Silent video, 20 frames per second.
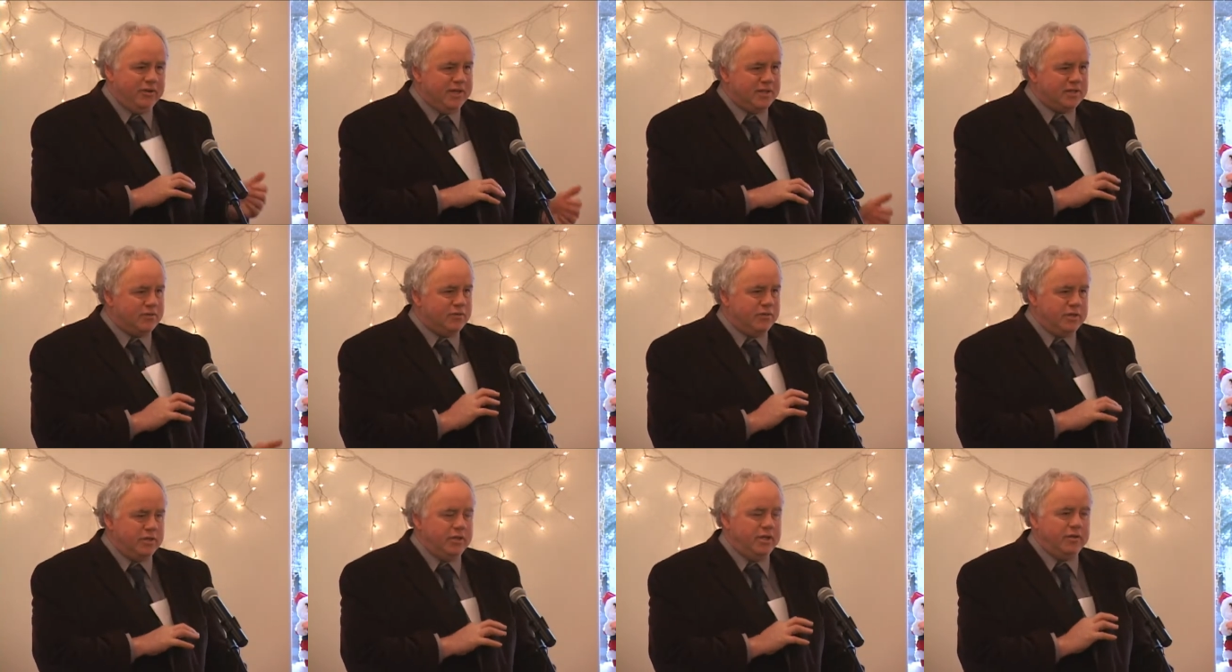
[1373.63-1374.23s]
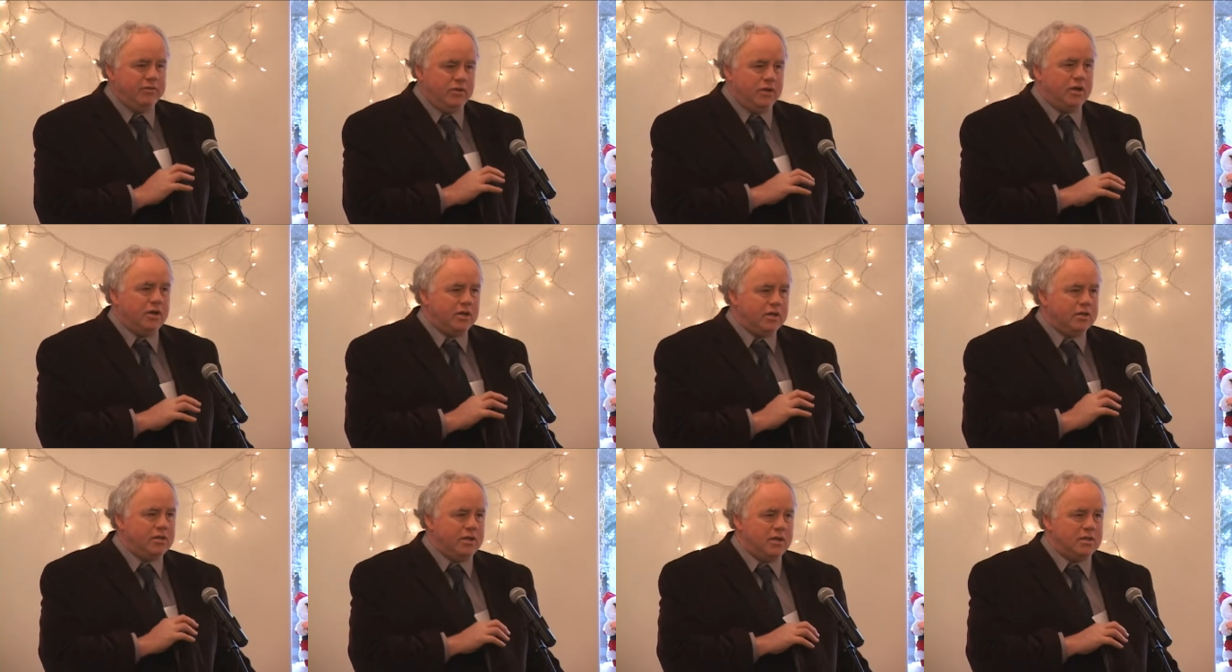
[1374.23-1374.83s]
That's for the naval
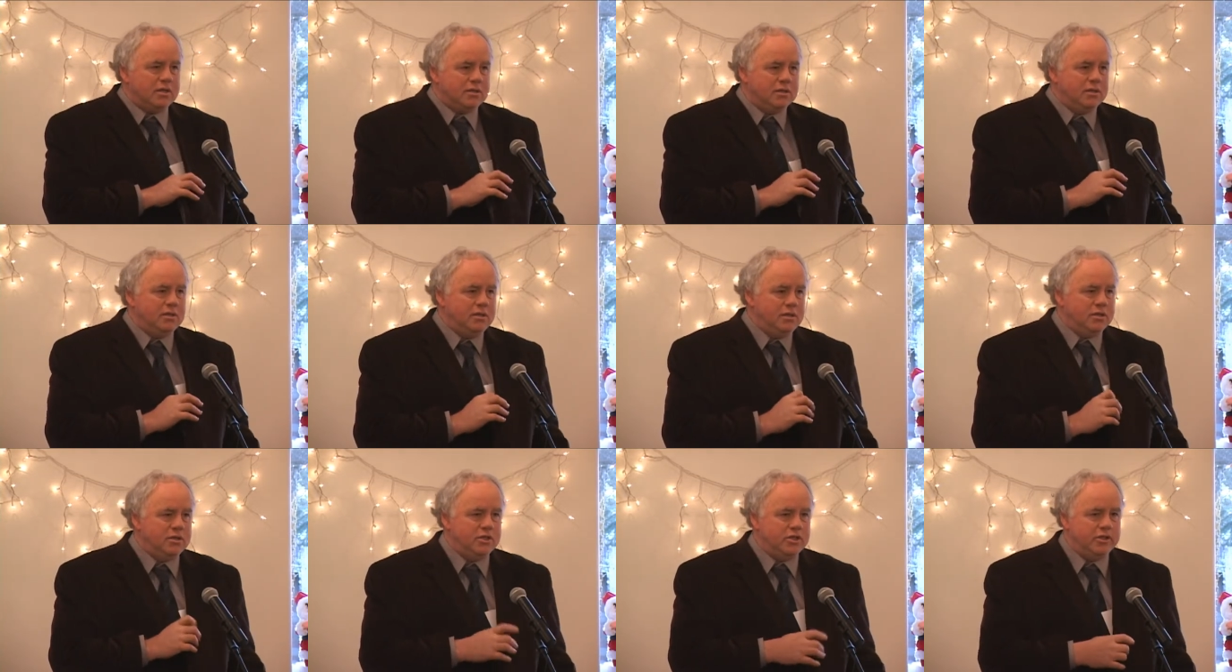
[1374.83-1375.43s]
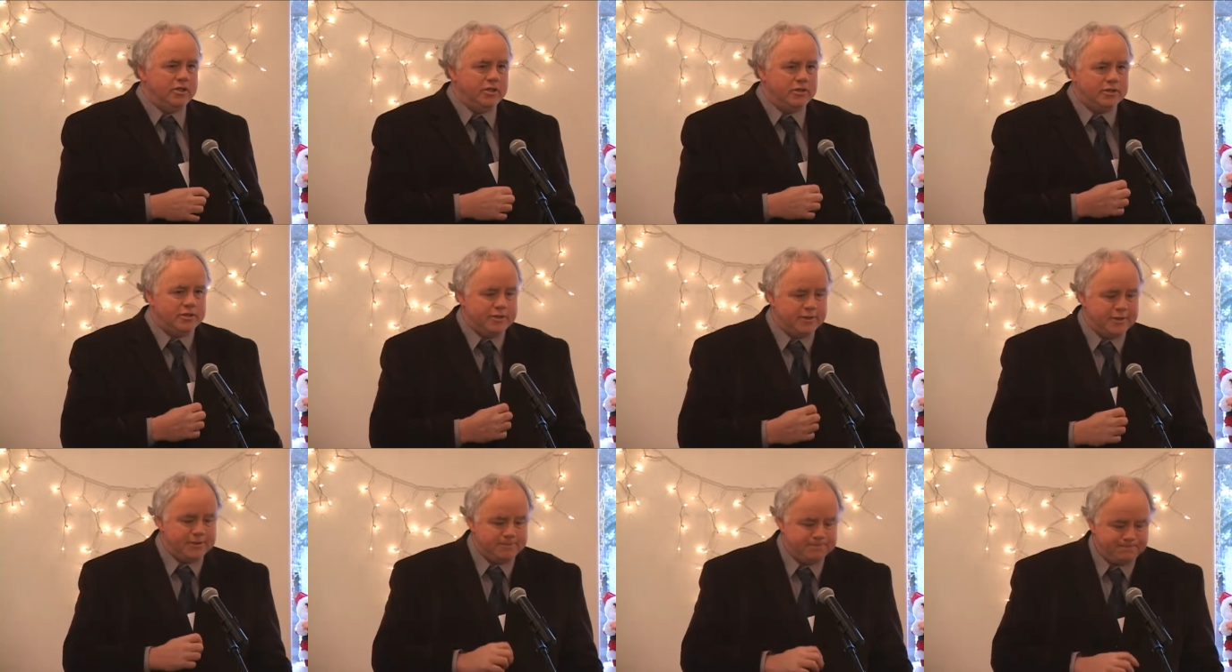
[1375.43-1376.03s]
architects and engineers.
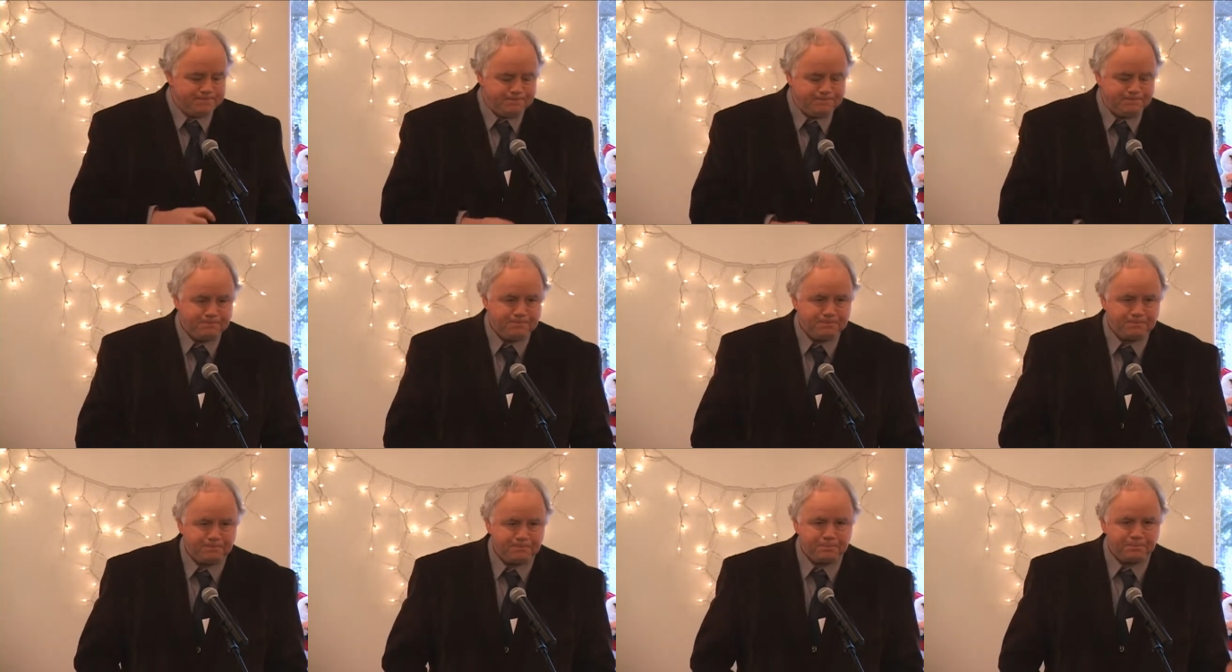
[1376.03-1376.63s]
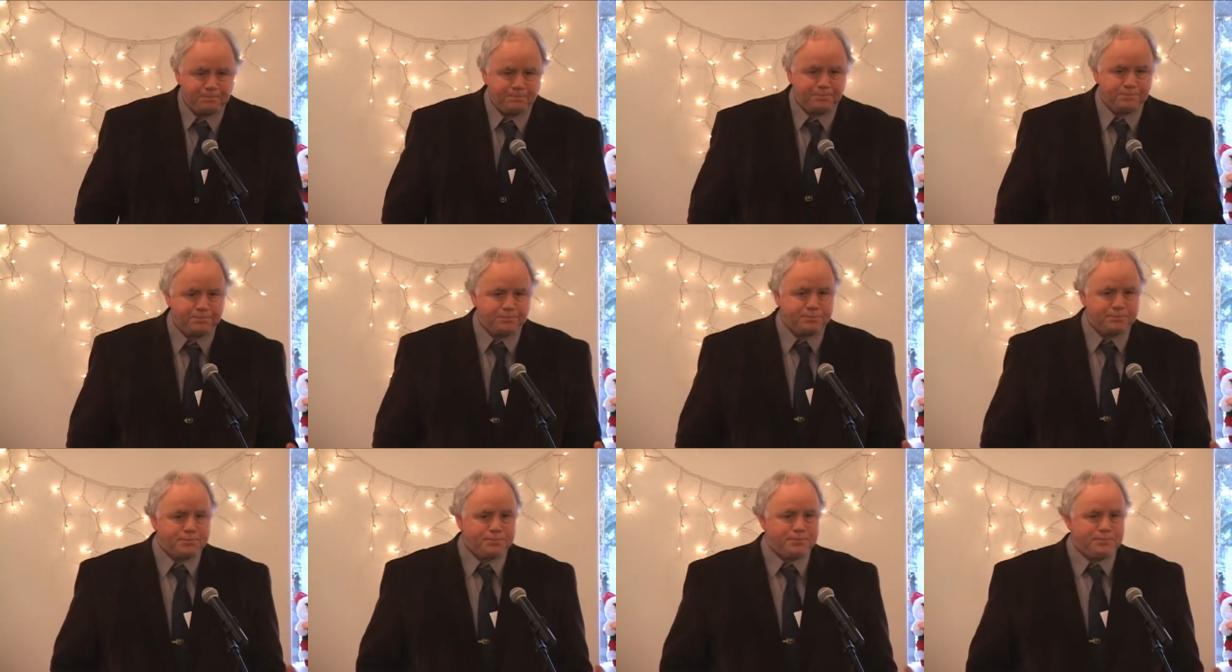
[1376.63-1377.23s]

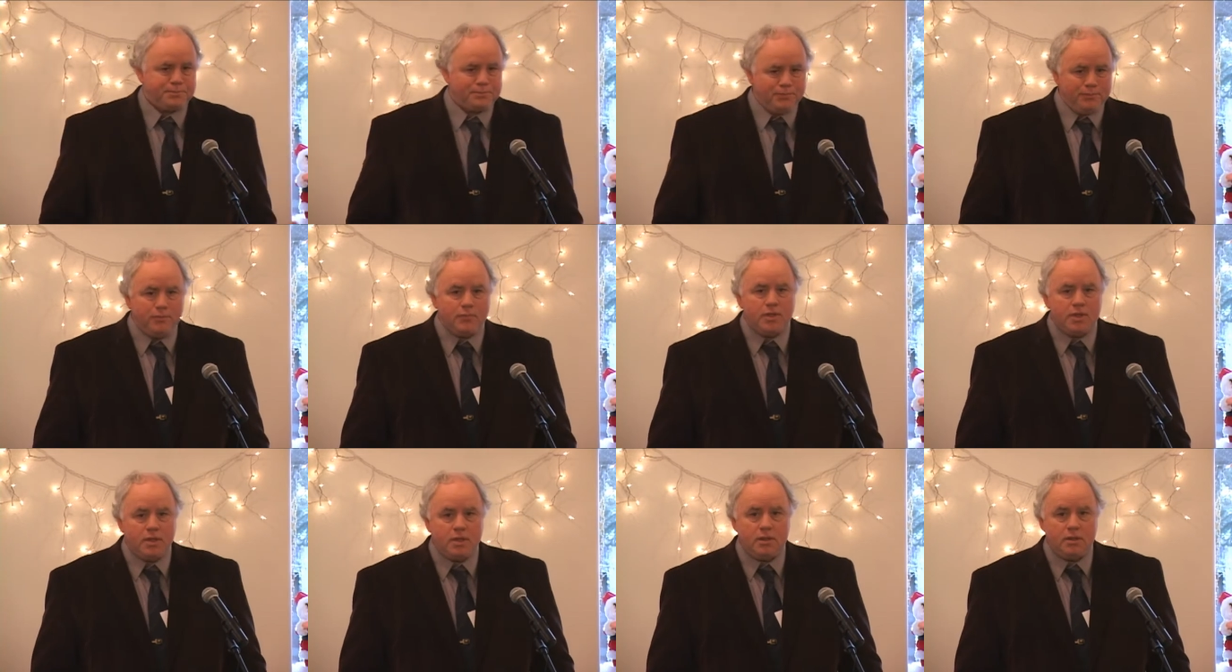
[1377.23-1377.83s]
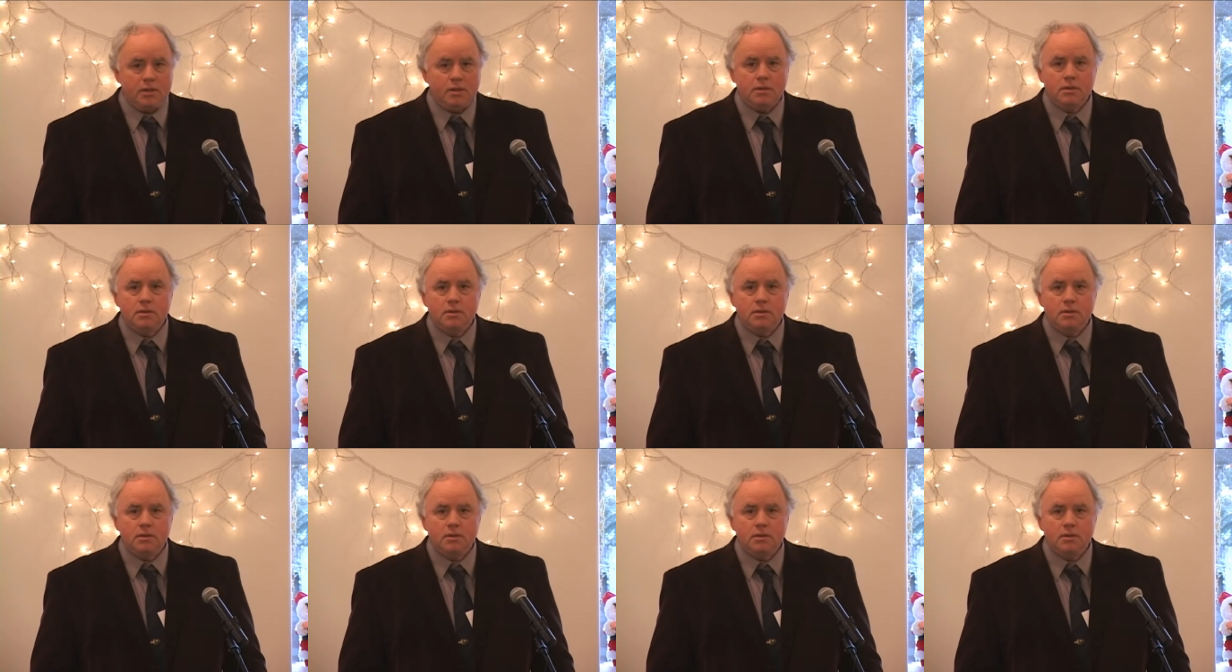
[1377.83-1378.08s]
Yeah.